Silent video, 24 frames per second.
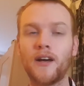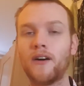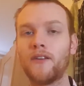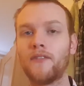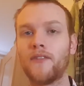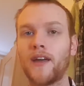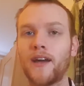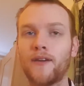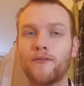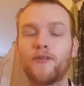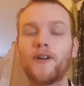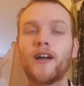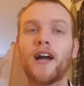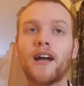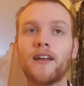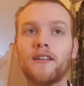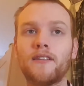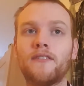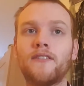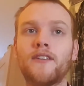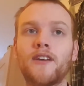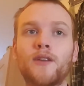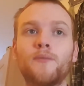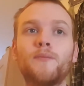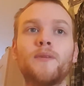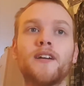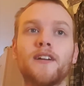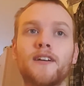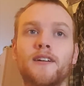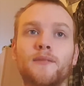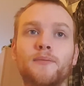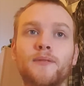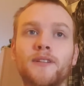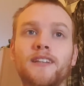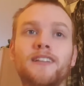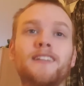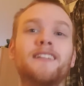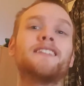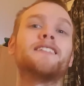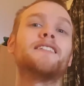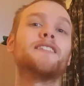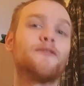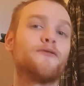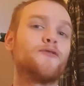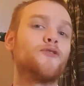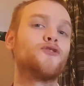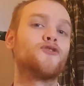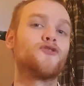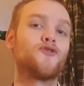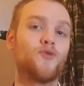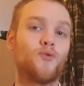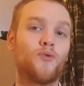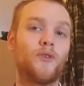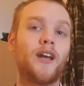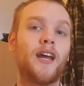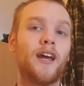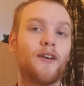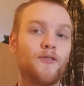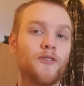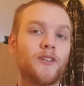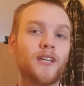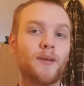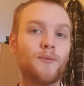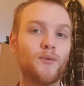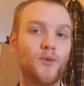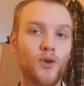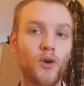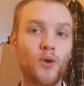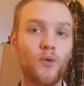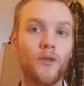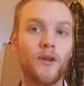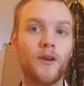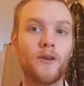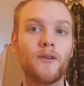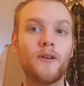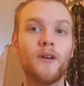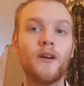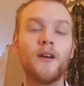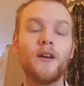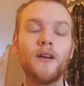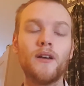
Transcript: on every island there can be a completely different story every time you go there.